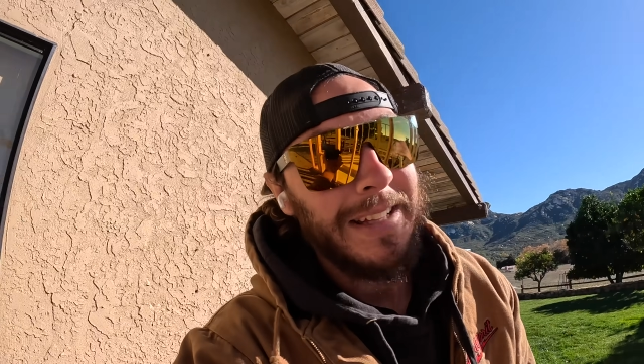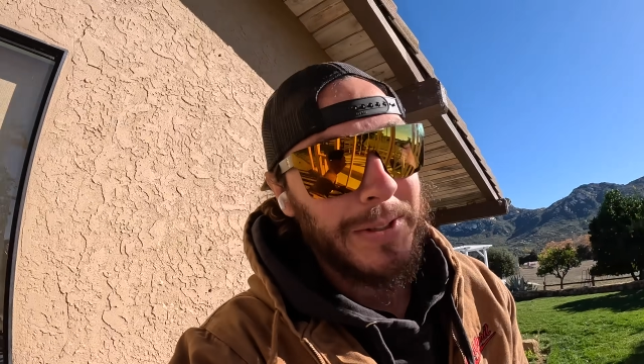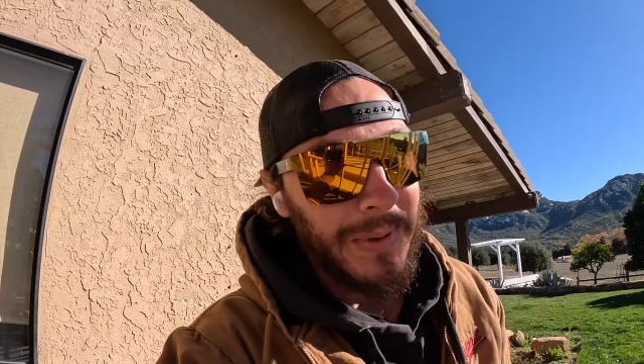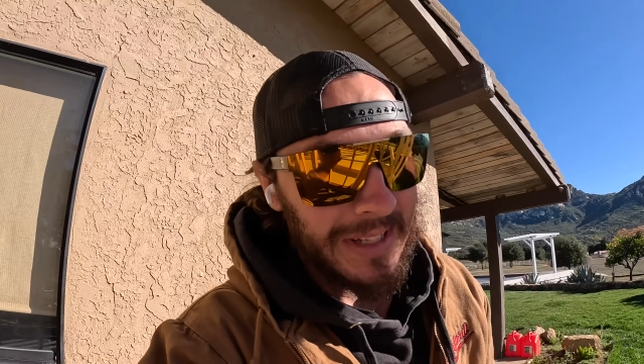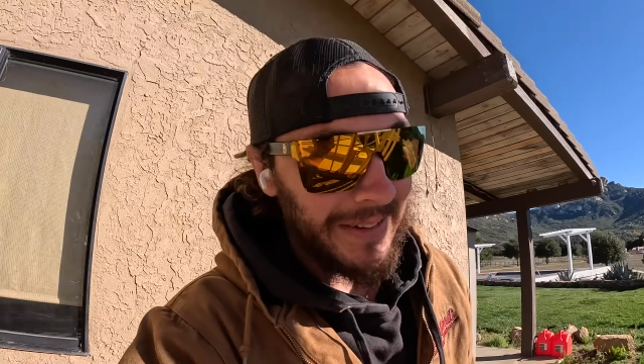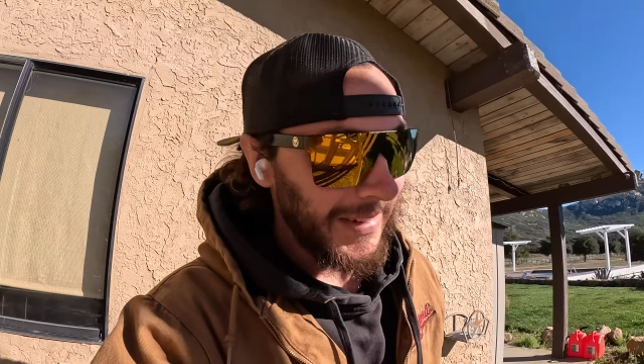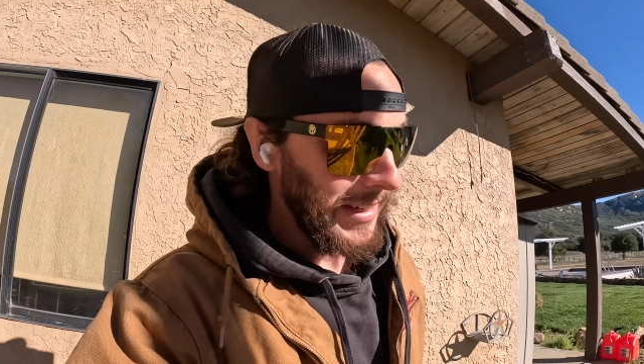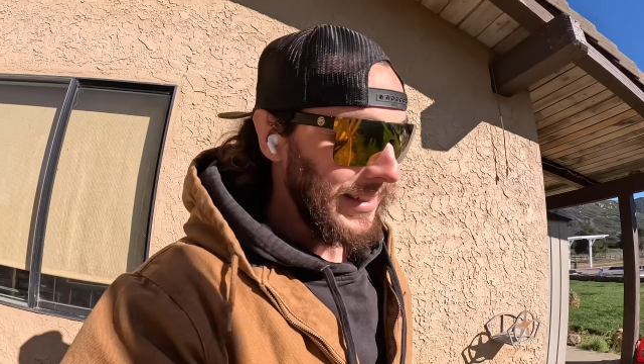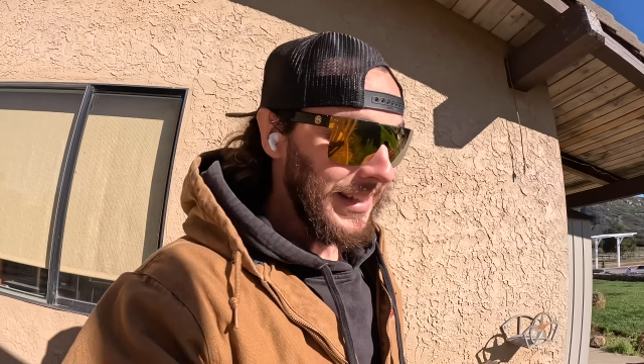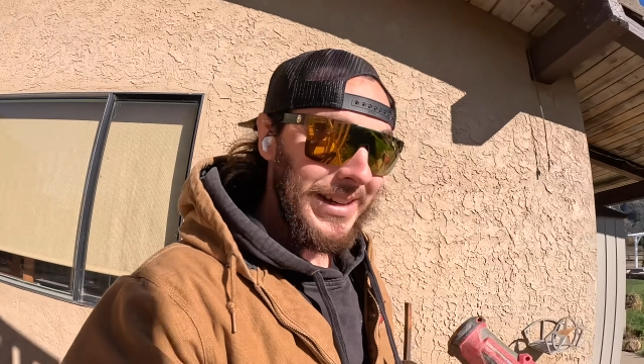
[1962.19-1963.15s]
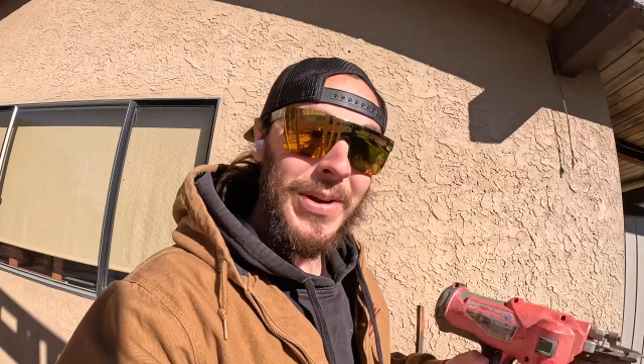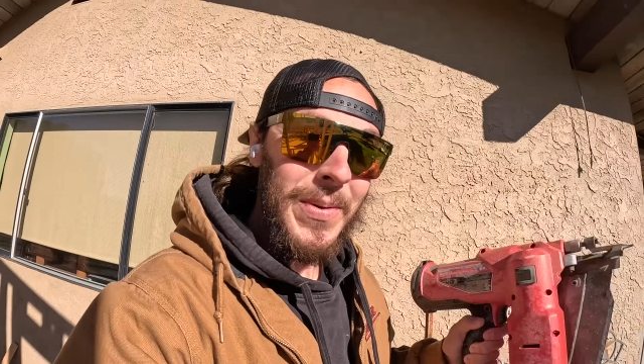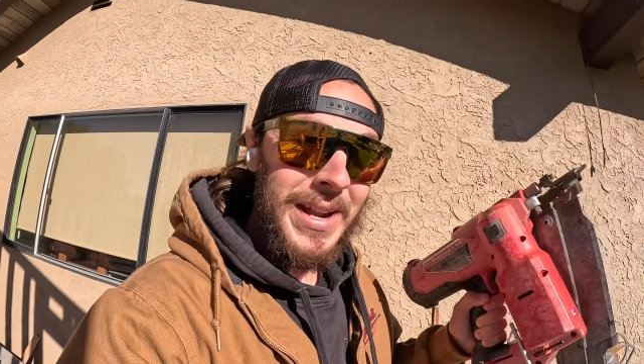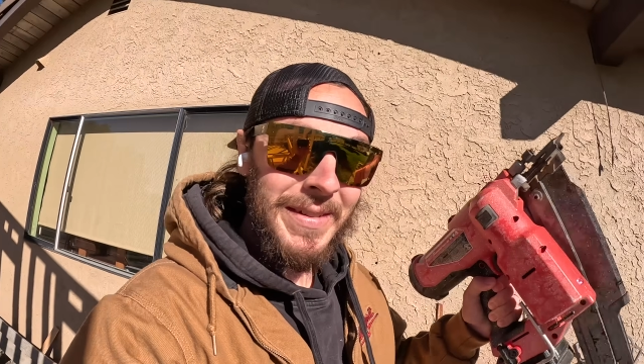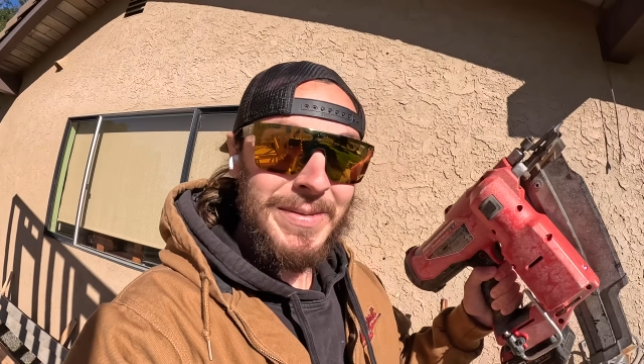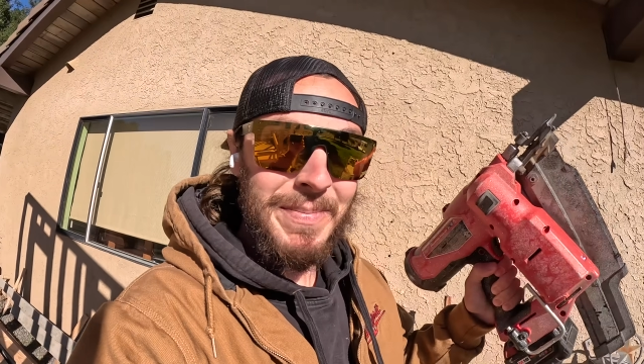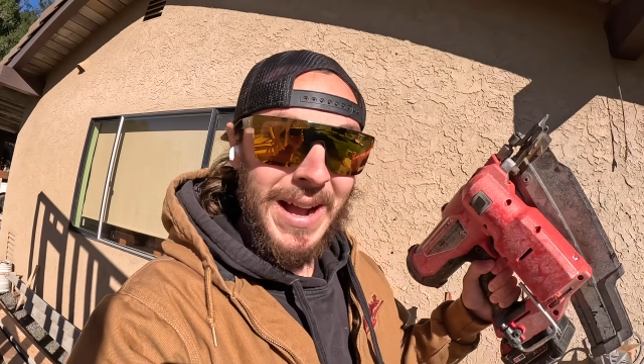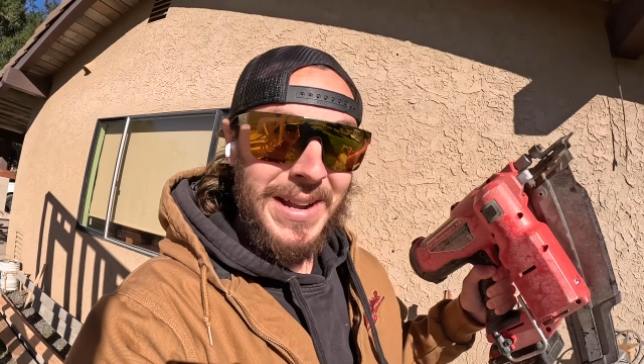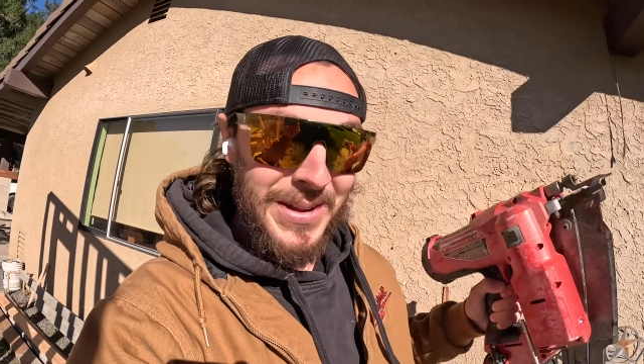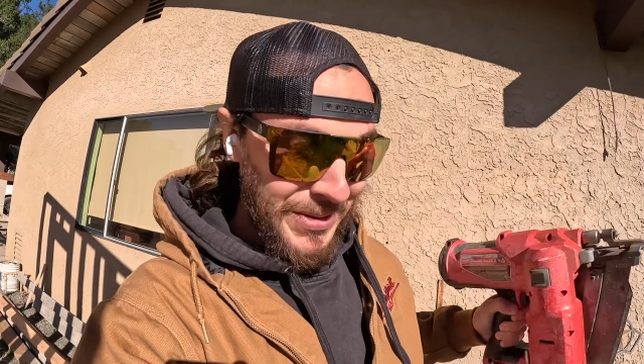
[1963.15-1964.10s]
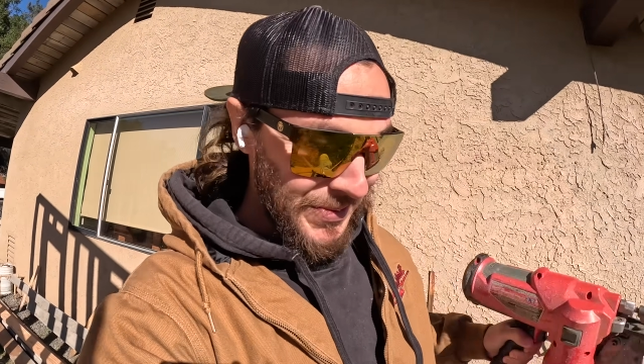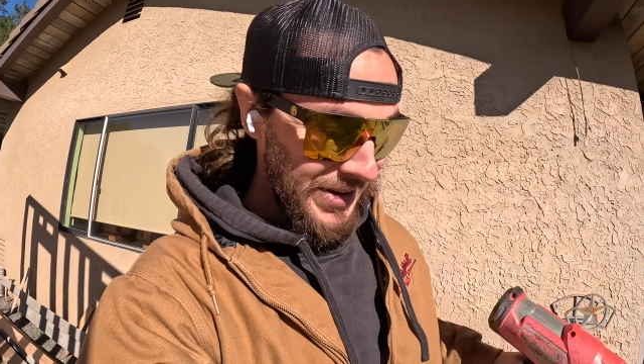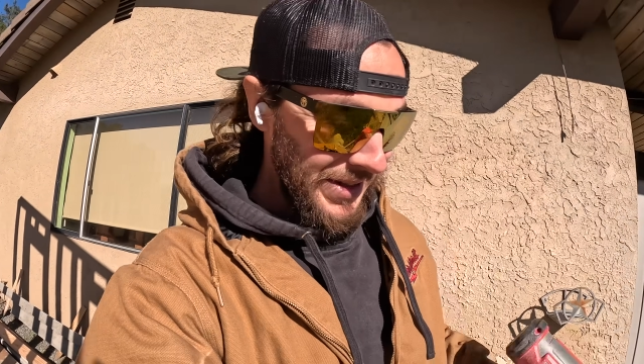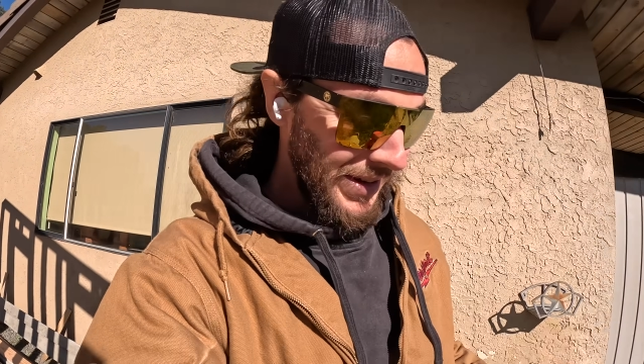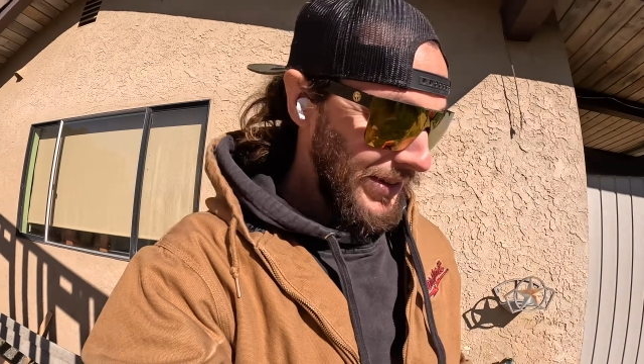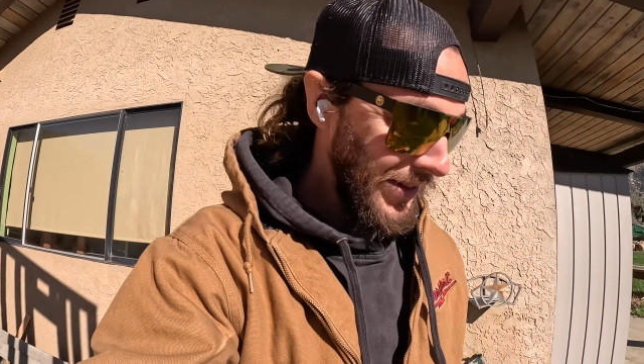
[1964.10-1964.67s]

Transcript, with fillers: That's a relief because I don't want to have to buy another one of these.